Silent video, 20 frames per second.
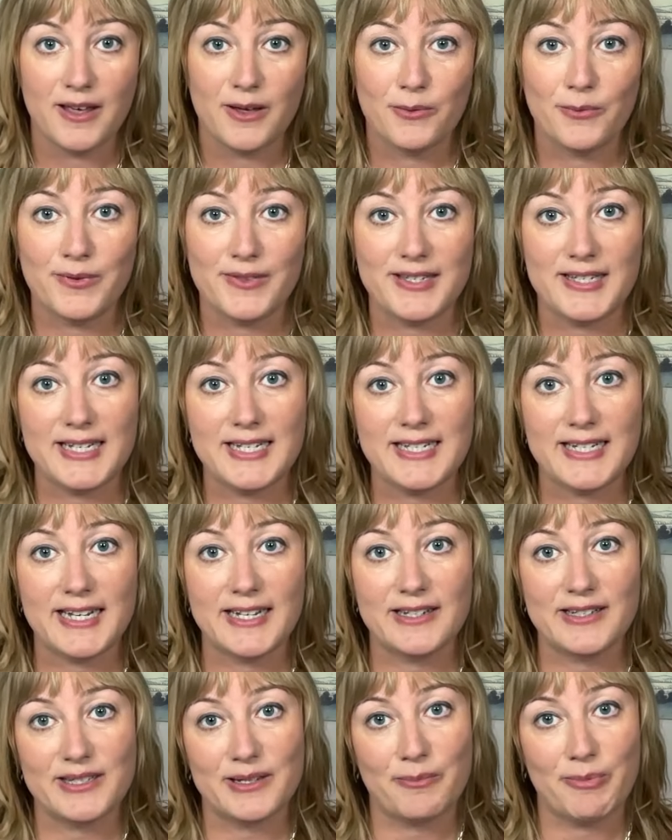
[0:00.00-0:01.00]
with
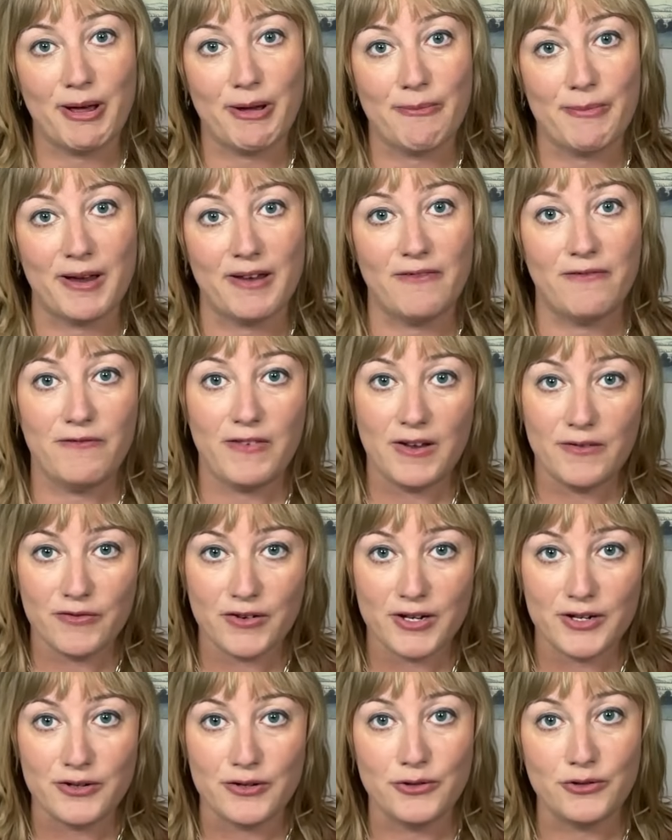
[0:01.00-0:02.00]
details about my
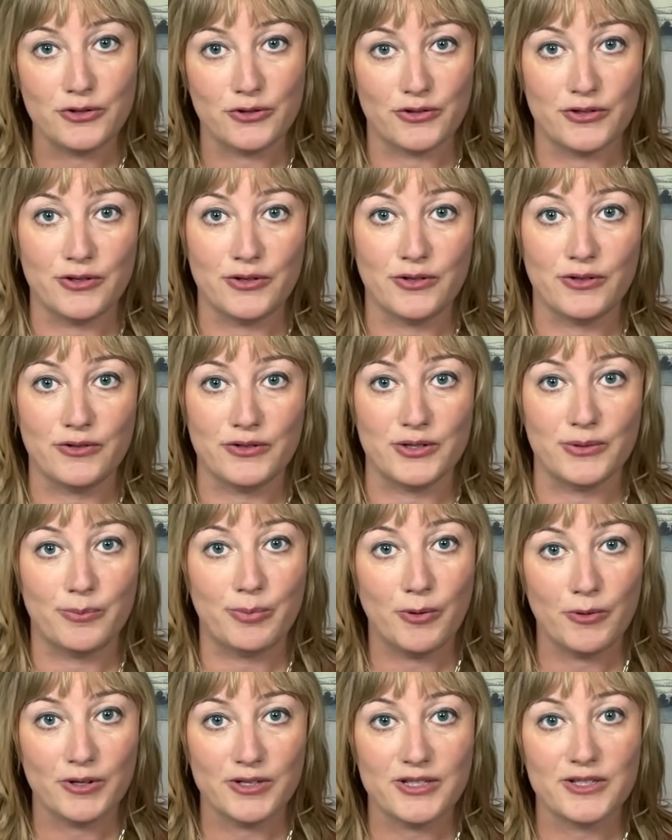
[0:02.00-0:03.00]
favorite nutraceutical
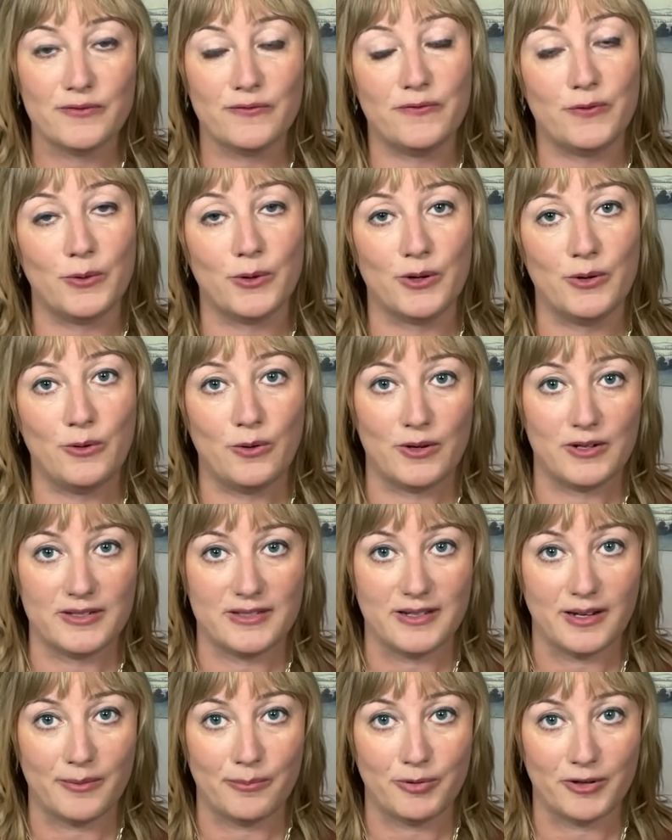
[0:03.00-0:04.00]
supports for
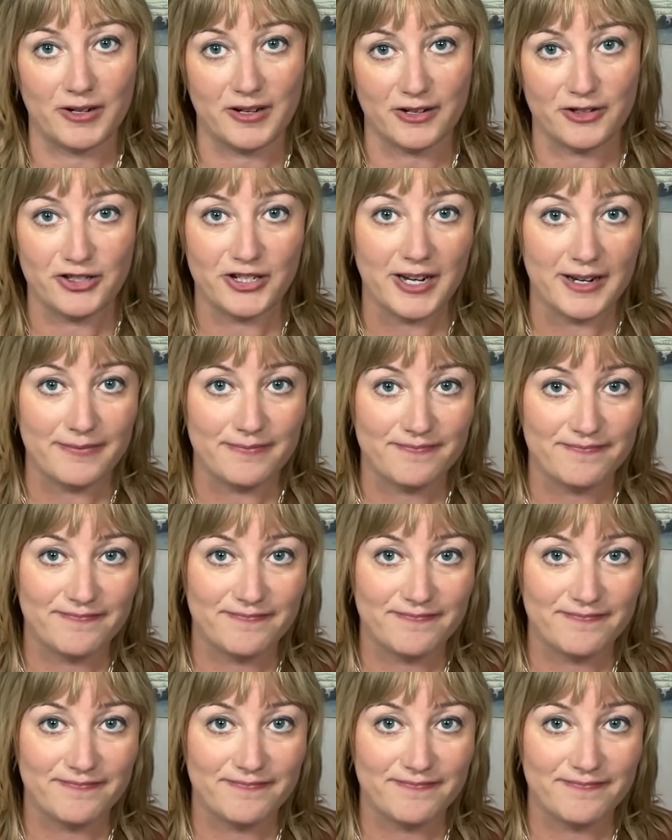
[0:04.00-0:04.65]
cortisol production.